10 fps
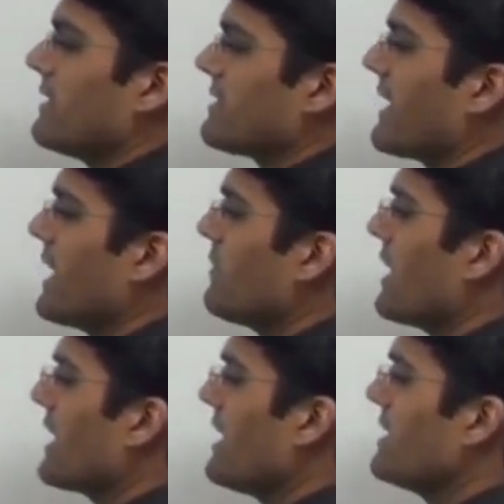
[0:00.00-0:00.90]
The second
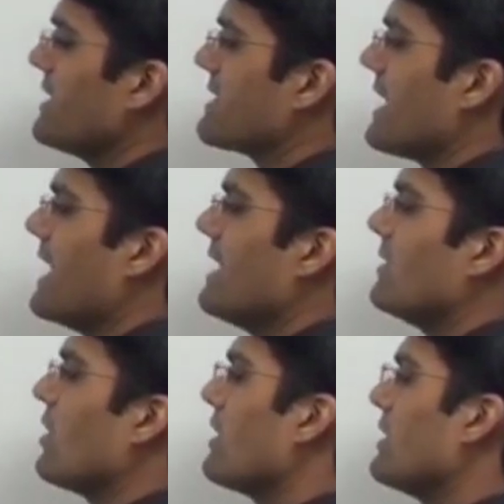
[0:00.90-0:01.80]
one again is
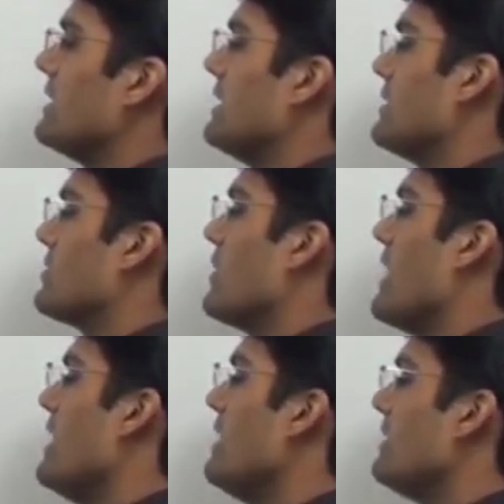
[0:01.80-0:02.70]
$E, so
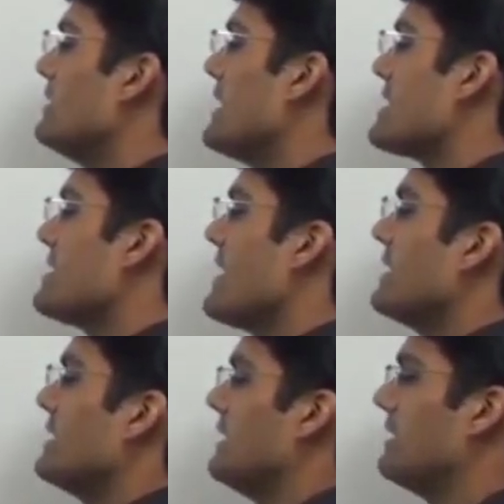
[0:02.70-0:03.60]
L less
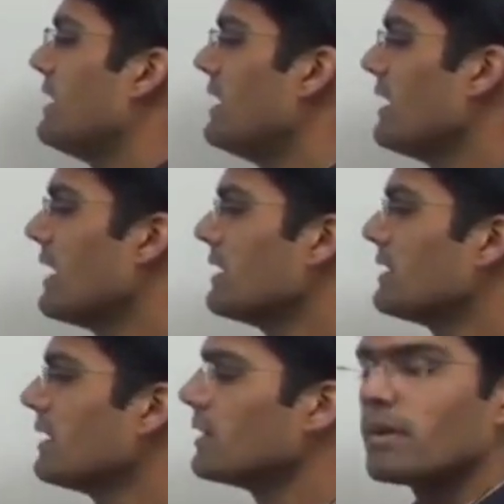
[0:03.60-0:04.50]
than E. And
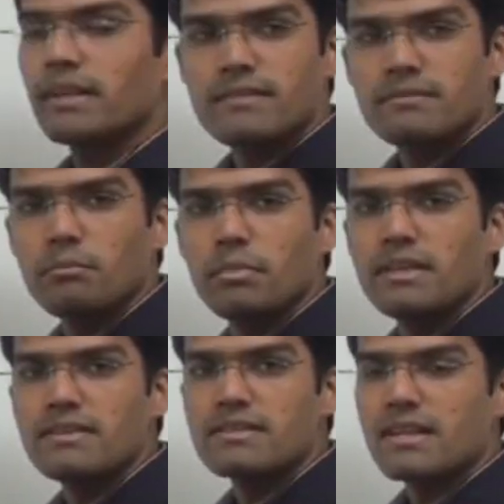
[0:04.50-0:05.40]
the third one is
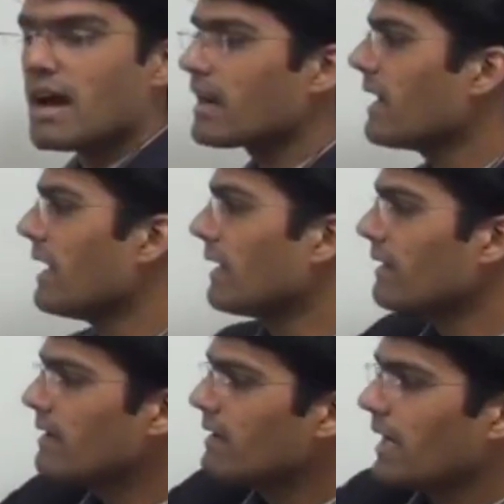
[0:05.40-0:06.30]
B star L.
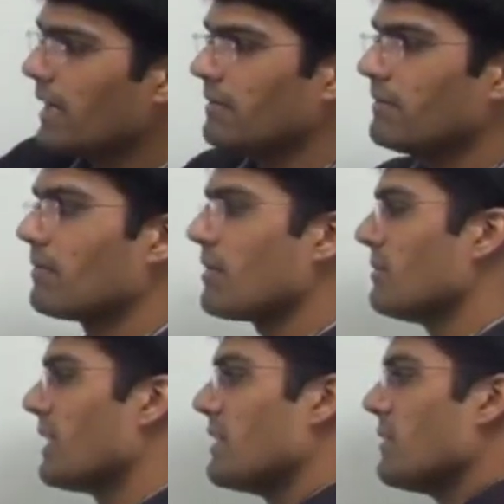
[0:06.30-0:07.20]
And
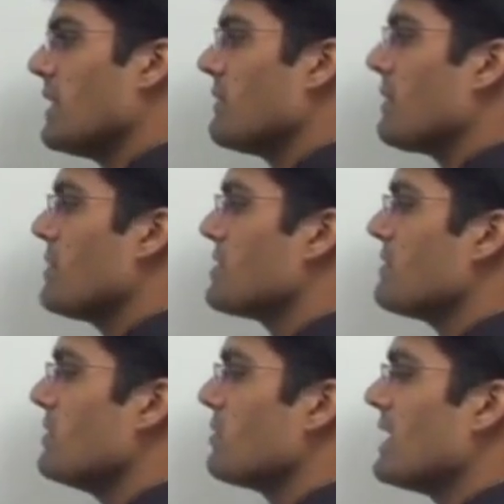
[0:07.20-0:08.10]
from the given
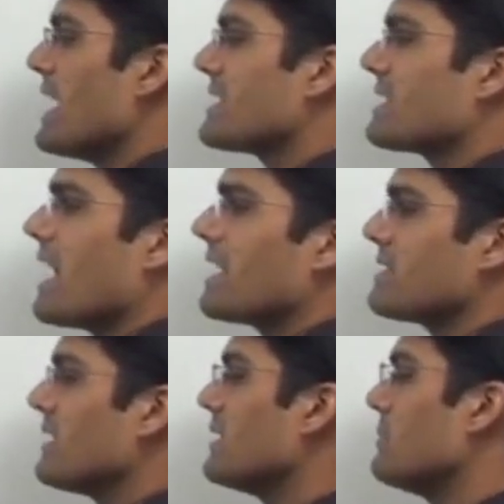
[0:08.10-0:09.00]
information we know that star
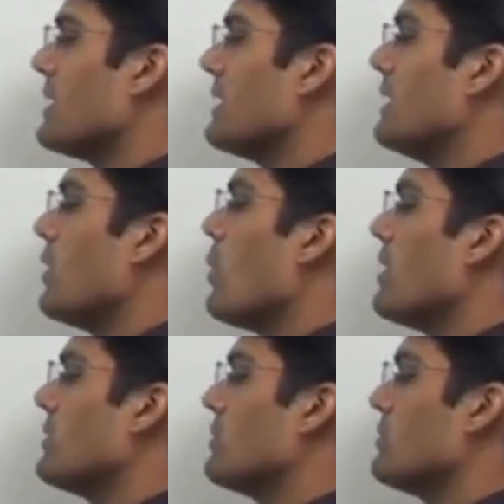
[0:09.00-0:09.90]
is nothing but
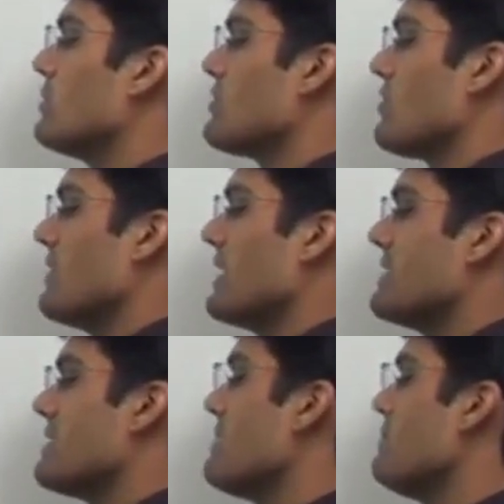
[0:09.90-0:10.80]
equal to. So we
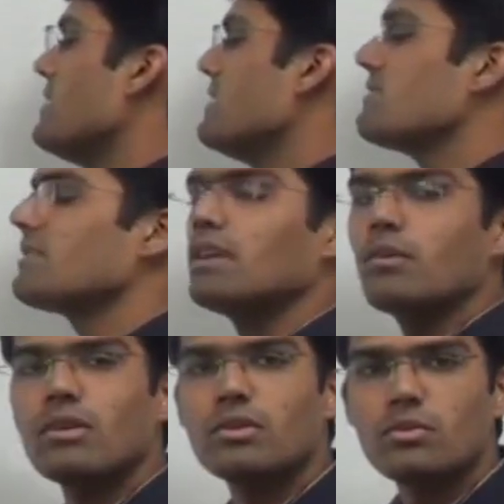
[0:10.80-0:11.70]
can say B is
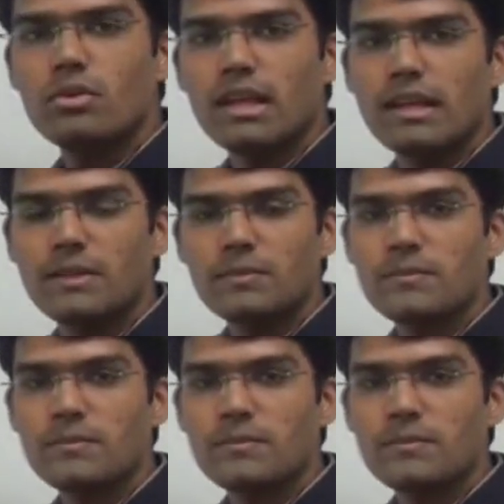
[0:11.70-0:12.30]
equal to L.